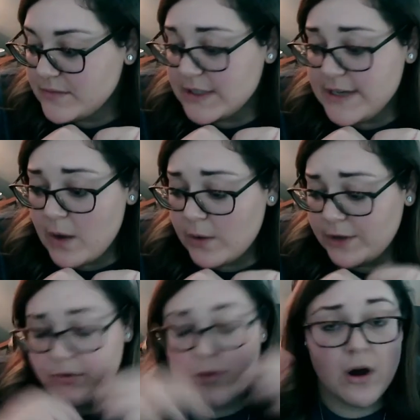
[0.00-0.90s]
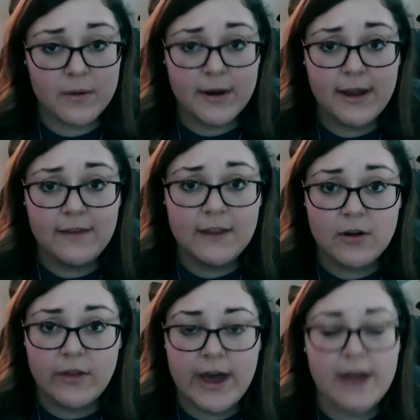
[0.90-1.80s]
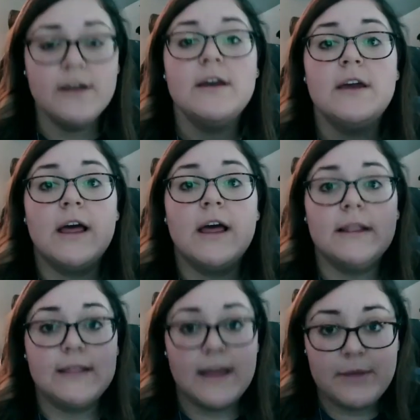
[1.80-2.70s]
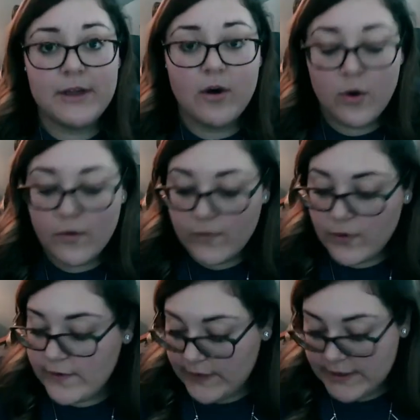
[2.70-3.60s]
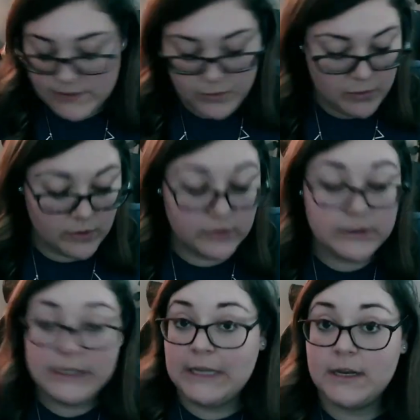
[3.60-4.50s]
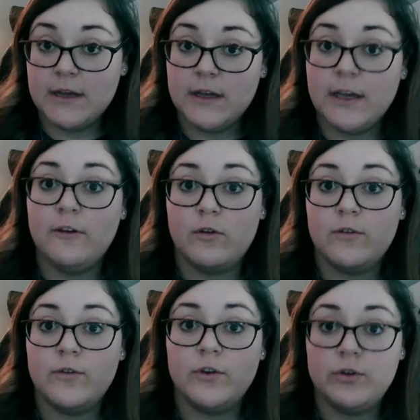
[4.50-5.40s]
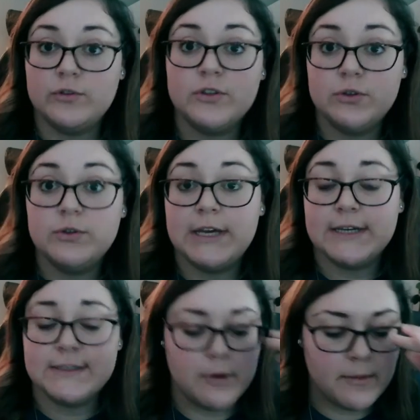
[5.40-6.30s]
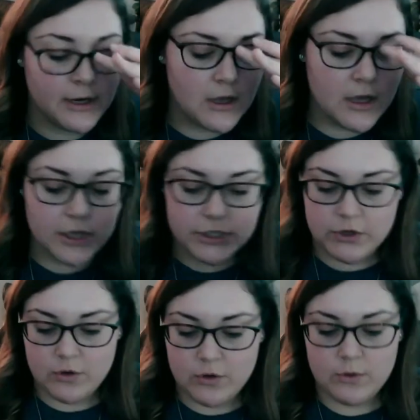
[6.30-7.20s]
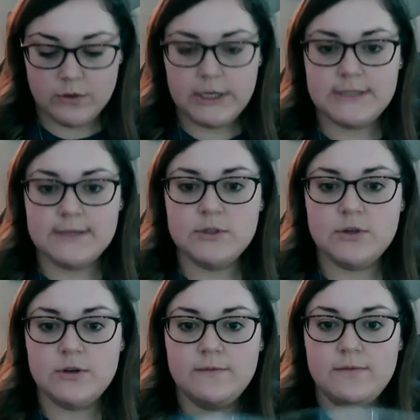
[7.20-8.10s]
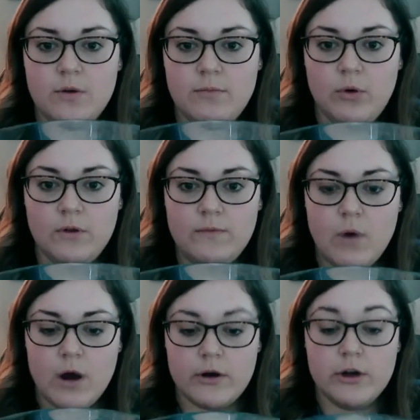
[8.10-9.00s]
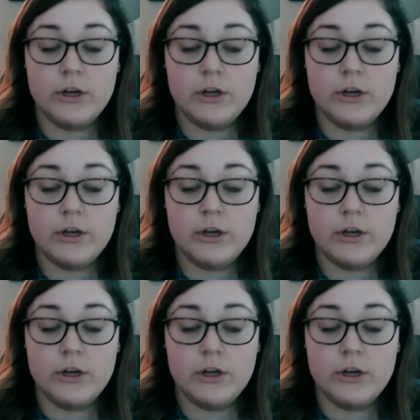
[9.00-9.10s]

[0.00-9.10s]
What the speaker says: Now, if you already did all that, let me go over the things we will need in order to do the experiment. So you will need some sort of bowl of water.